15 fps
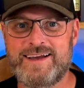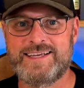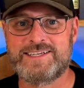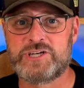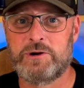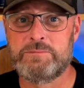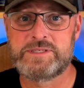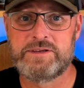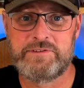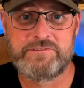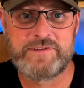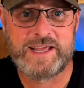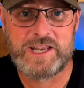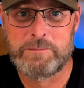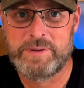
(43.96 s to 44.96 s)
in terms of
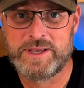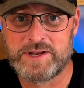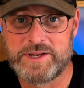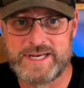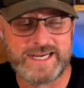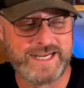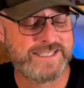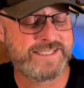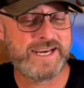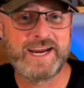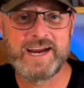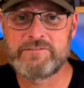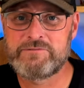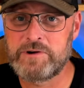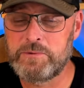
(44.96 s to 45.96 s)
availability. It's
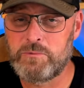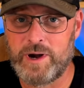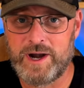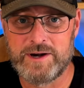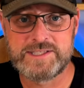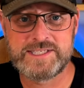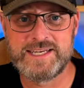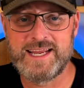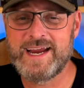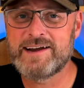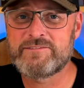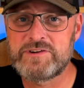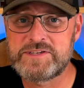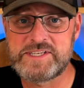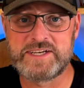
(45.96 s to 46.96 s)
everywhere. It's in
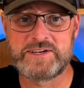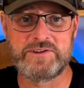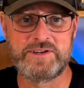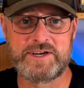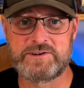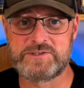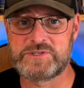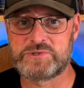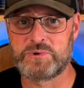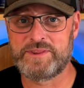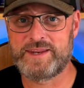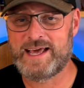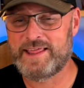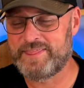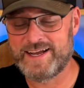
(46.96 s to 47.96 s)
every single liquor store
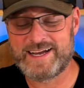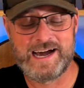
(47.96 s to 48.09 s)
that I think